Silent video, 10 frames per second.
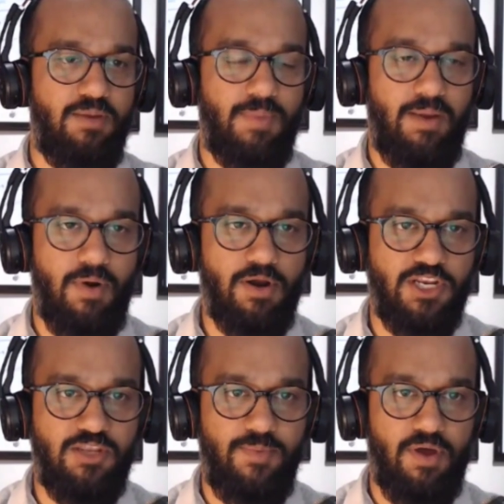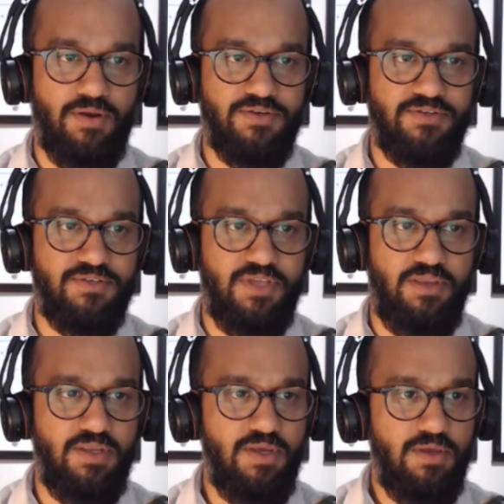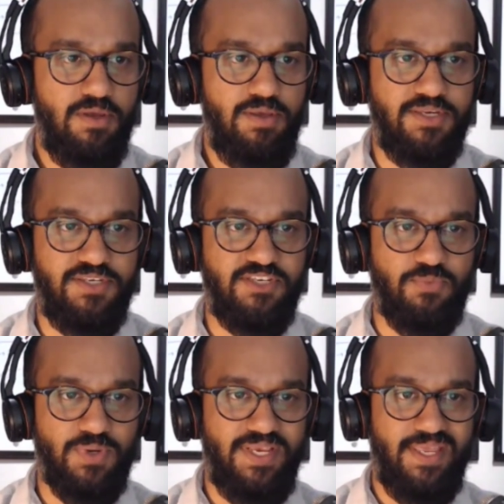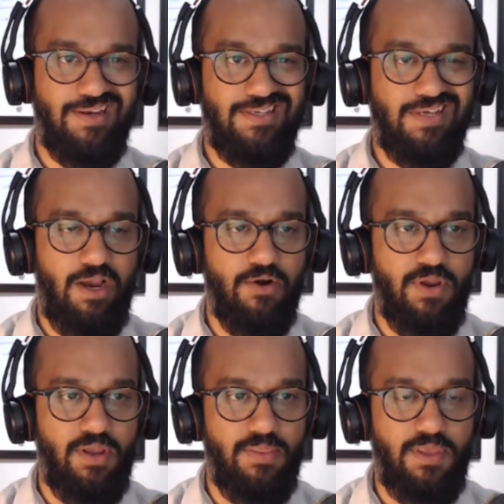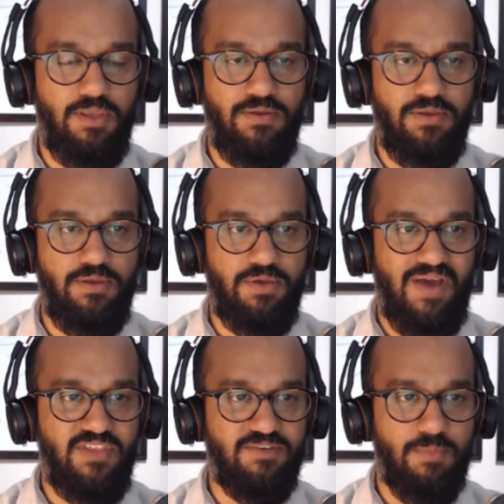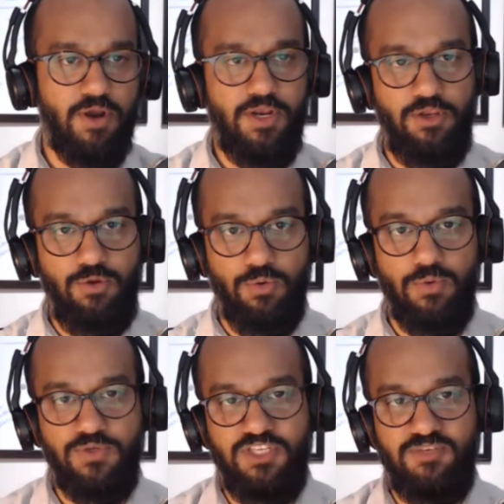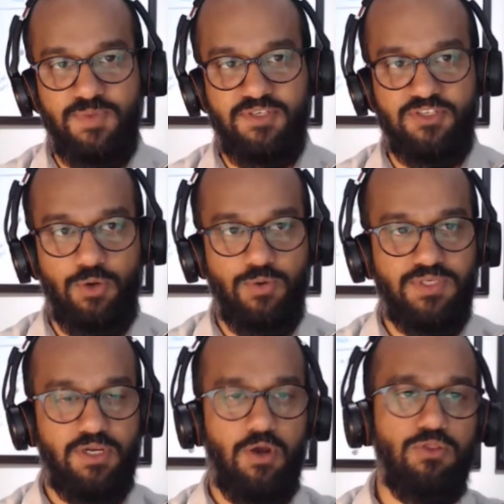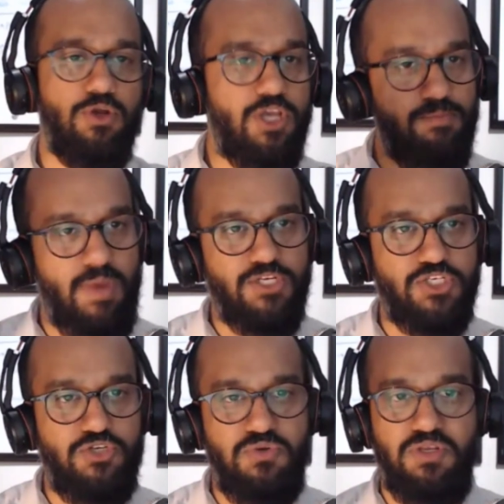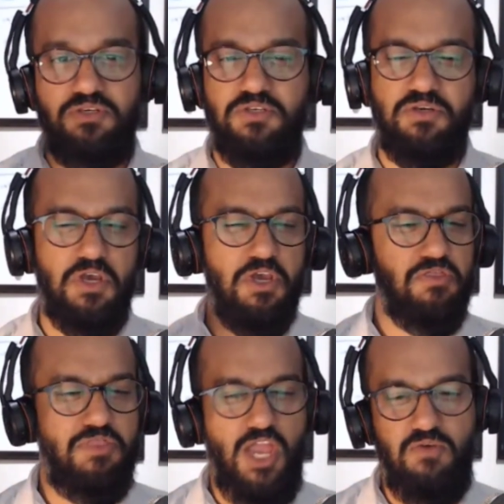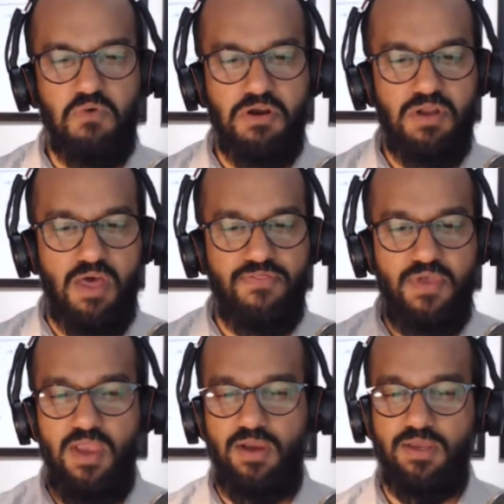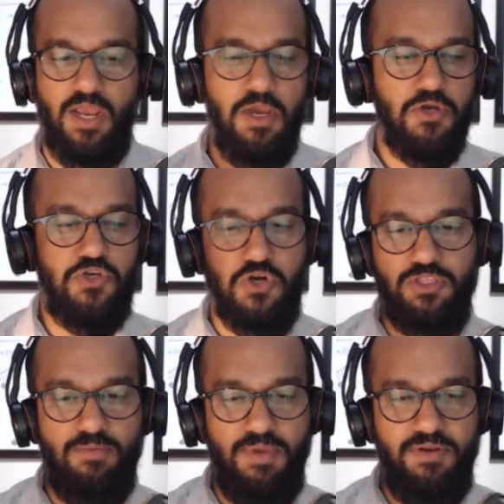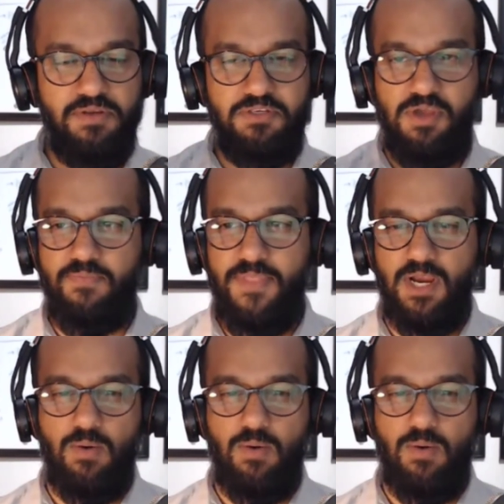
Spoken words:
my market, to be honest, is that it's really getting tiring that you have these marketing gurus and these business gurus that go, look at my students and they were nothing and I turned them into something, and